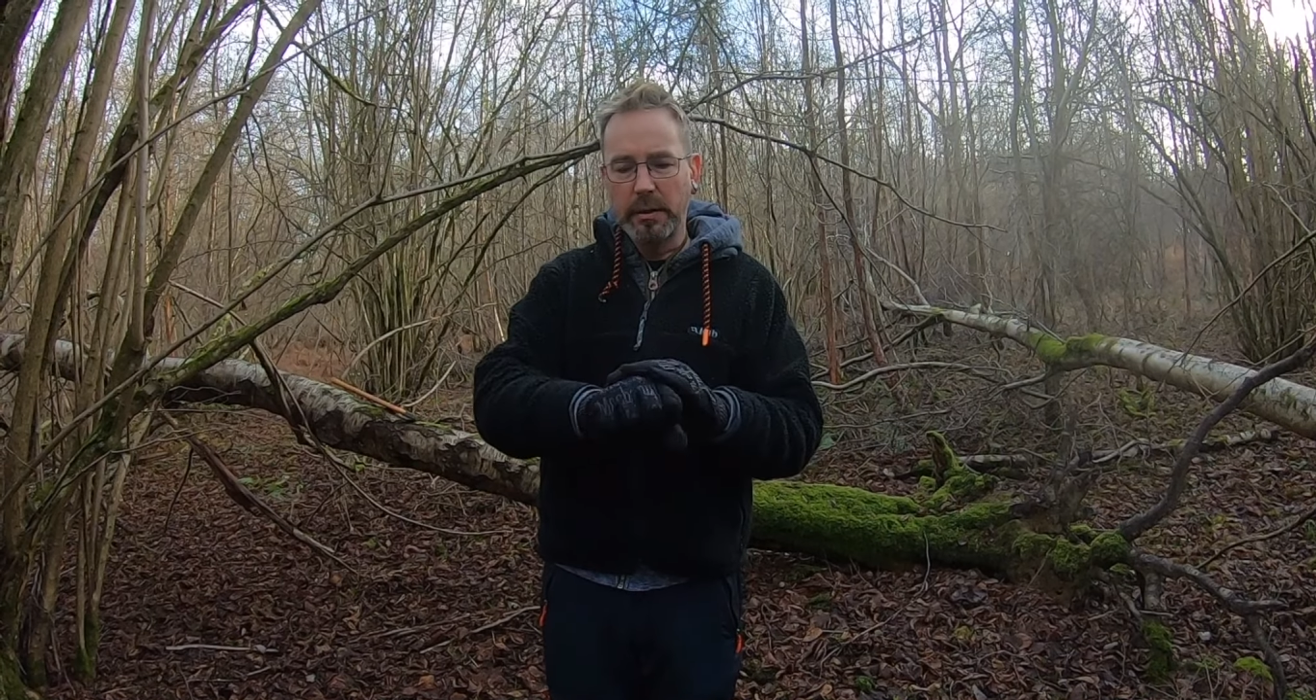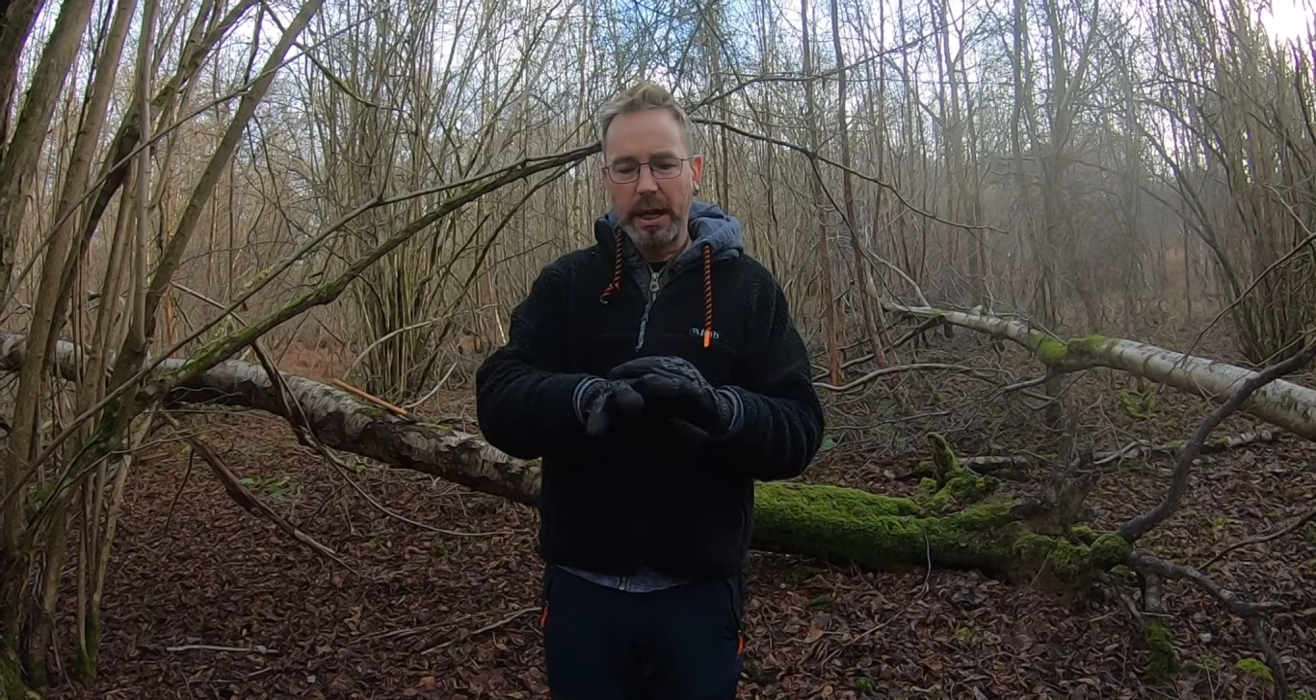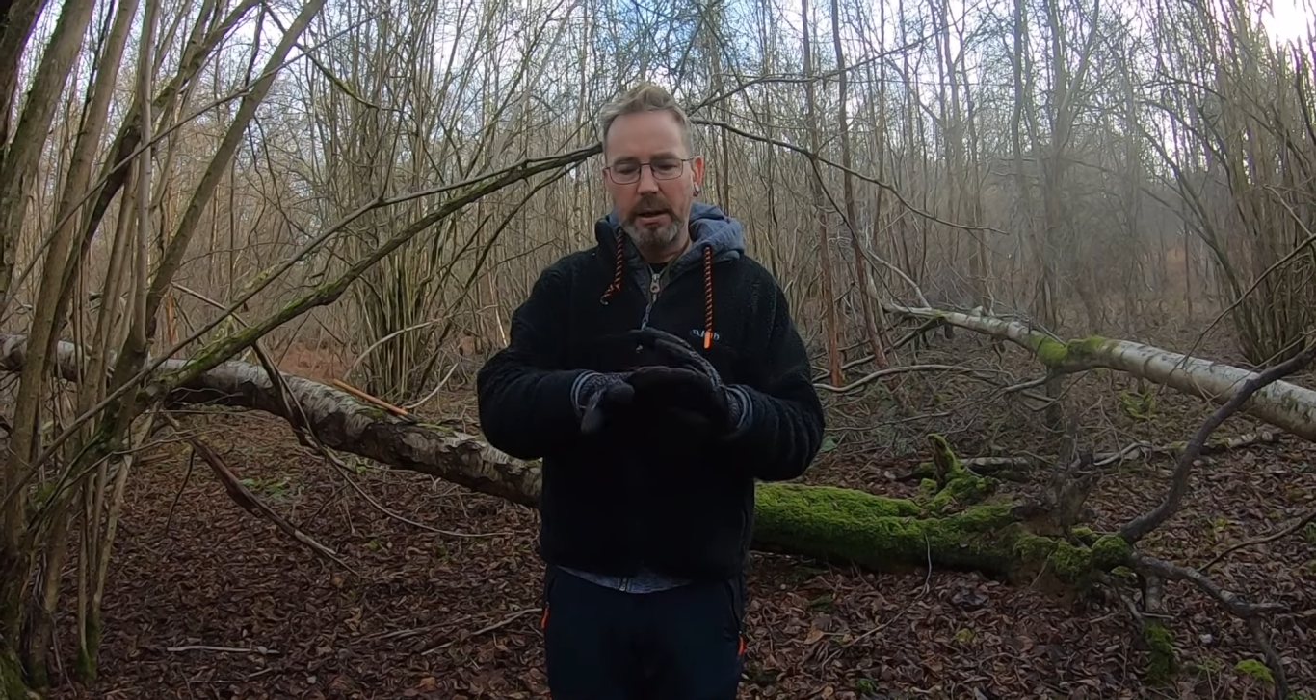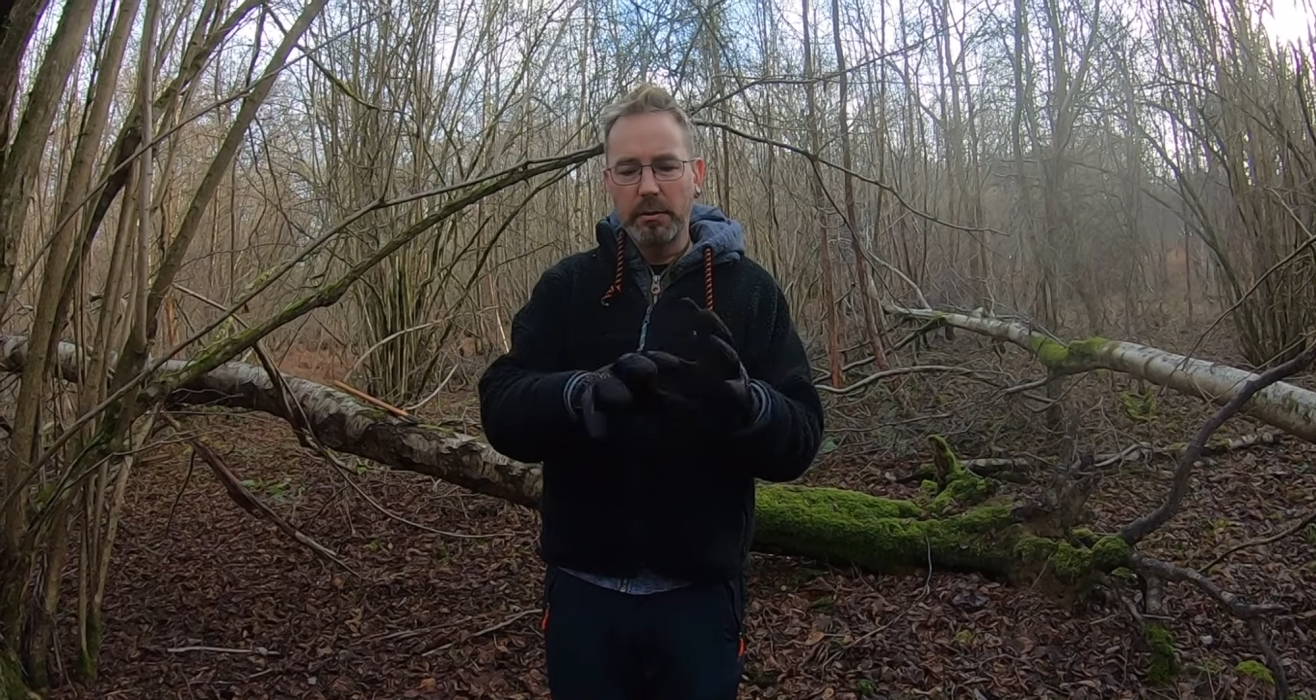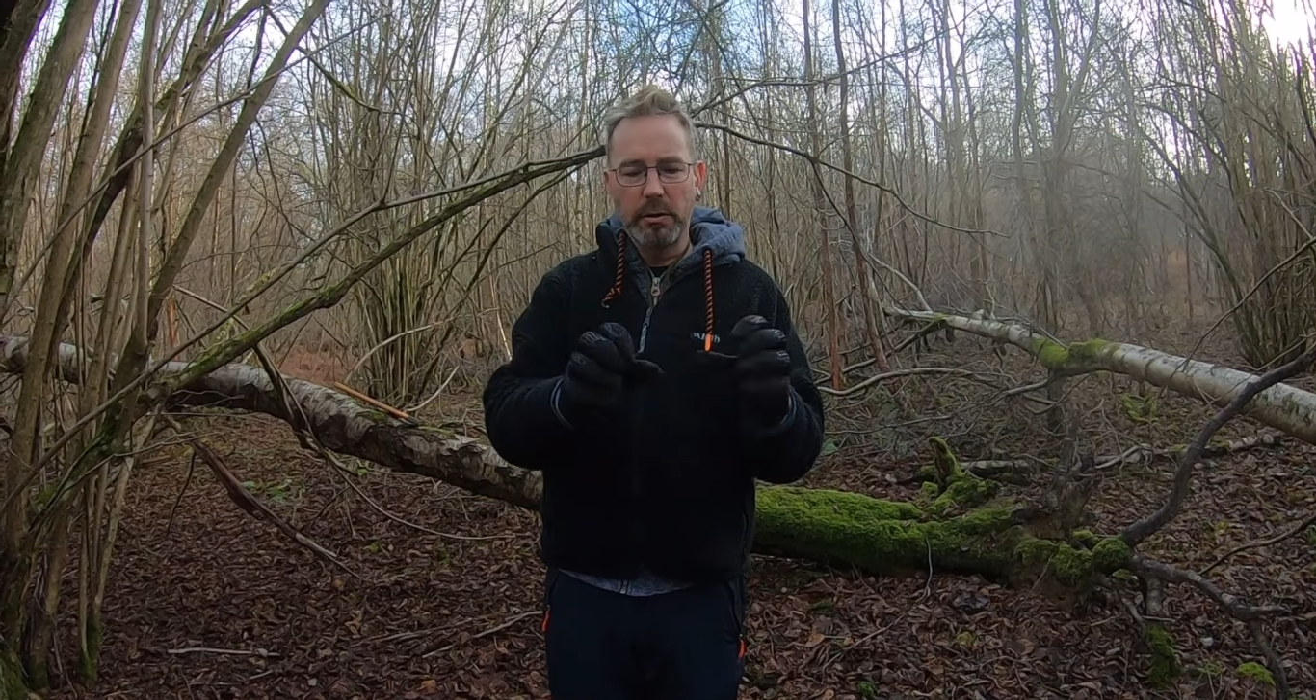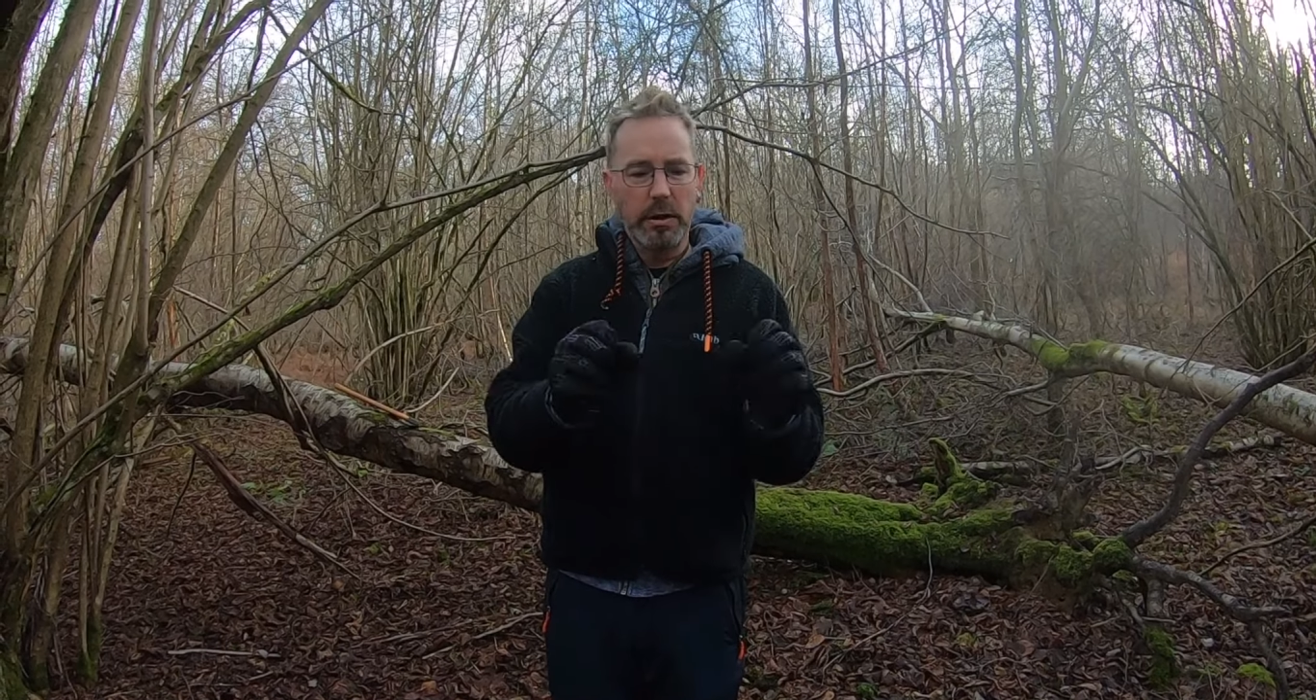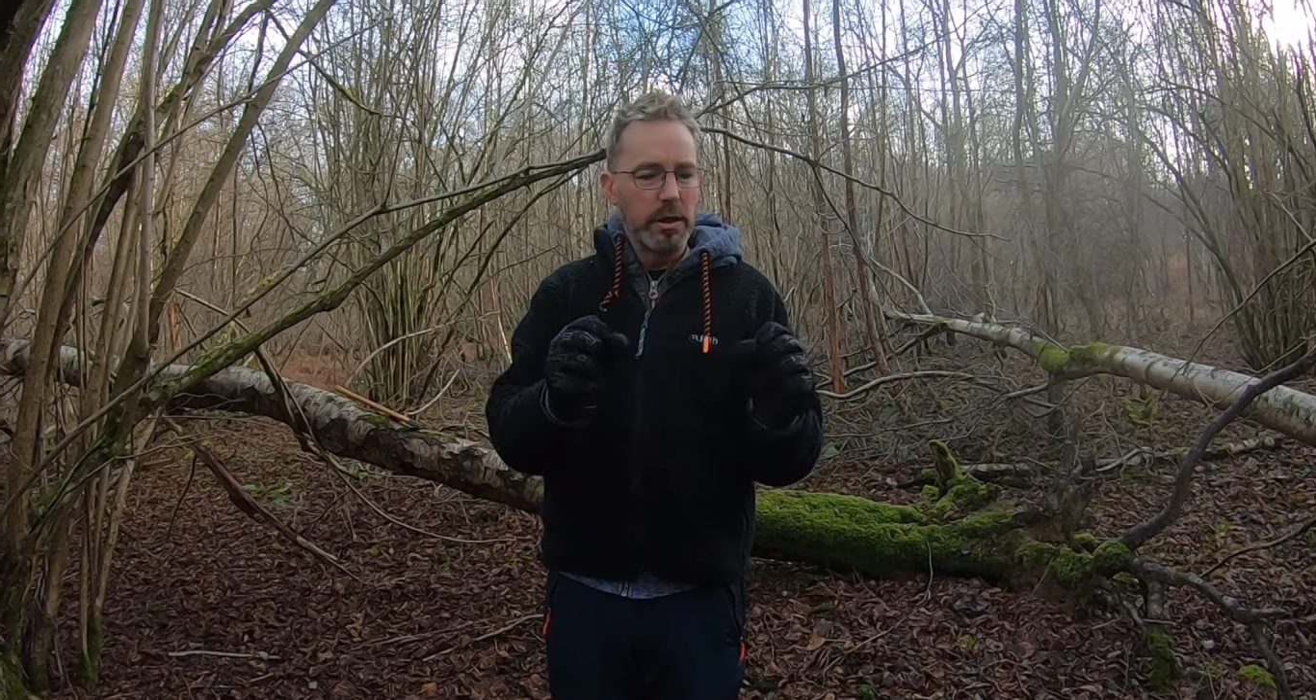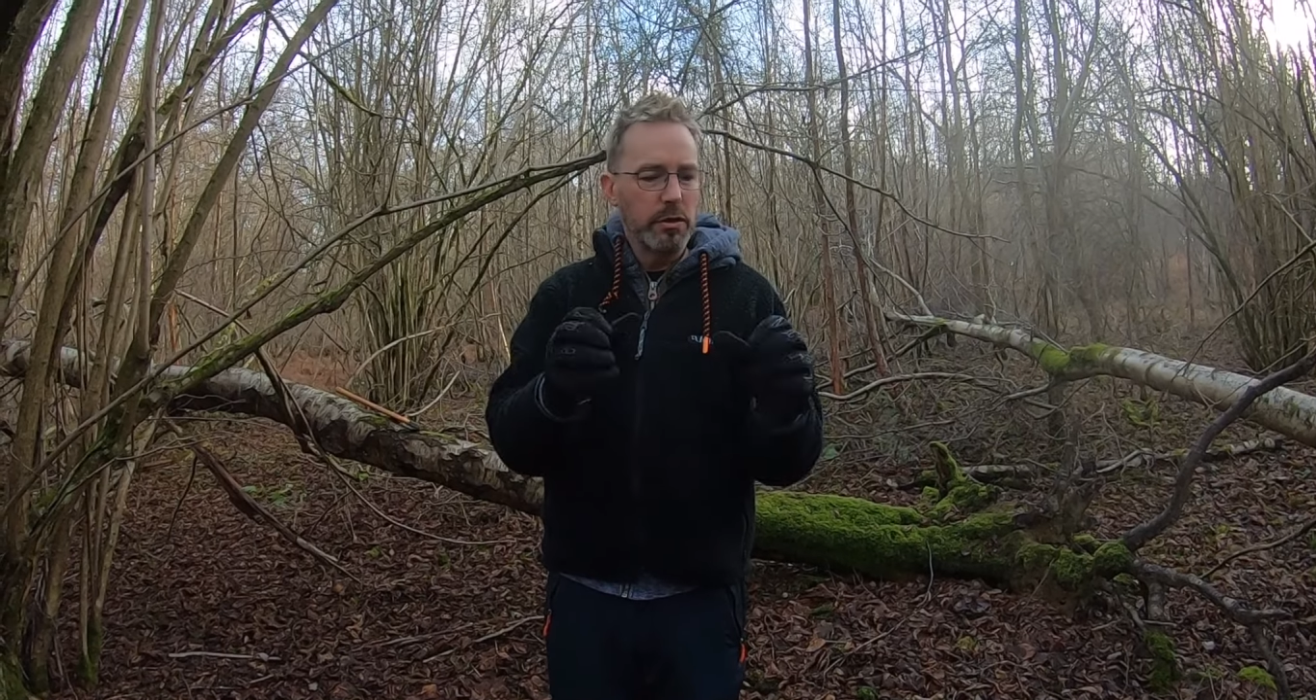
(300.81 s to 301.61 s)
so it helps